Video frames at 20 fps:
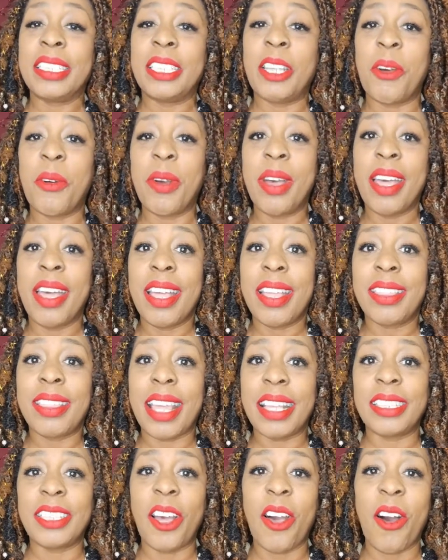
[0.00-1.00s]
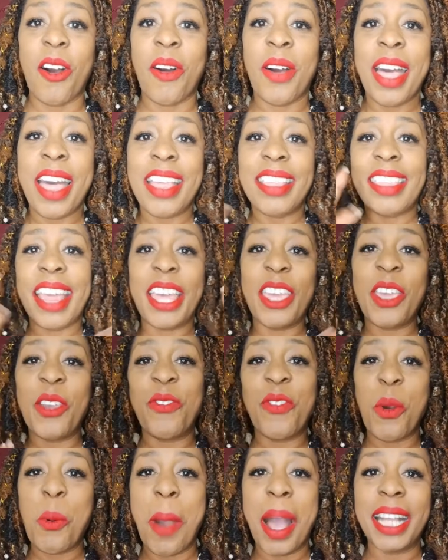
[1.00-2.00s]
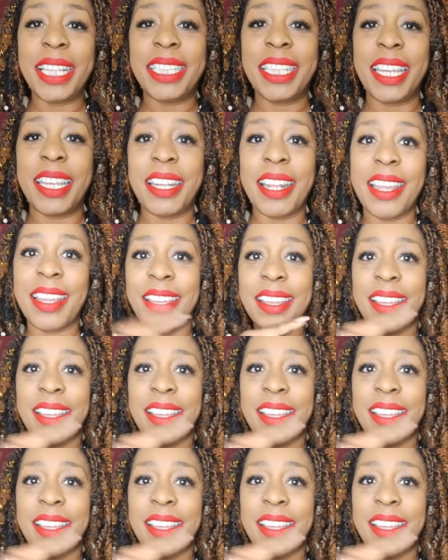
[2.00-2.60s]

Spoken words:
So that's all. Thank you for watching.